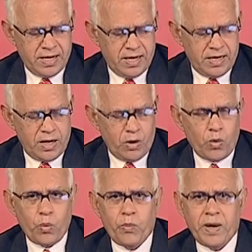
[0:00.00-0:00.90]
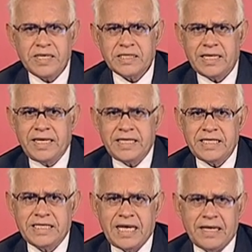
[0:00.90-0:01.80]
Now, once it is
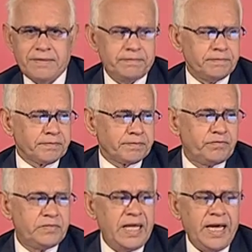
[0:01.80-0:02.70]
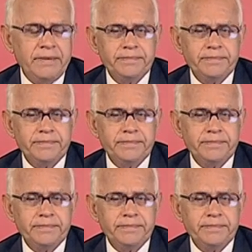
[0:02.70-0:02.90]
done, then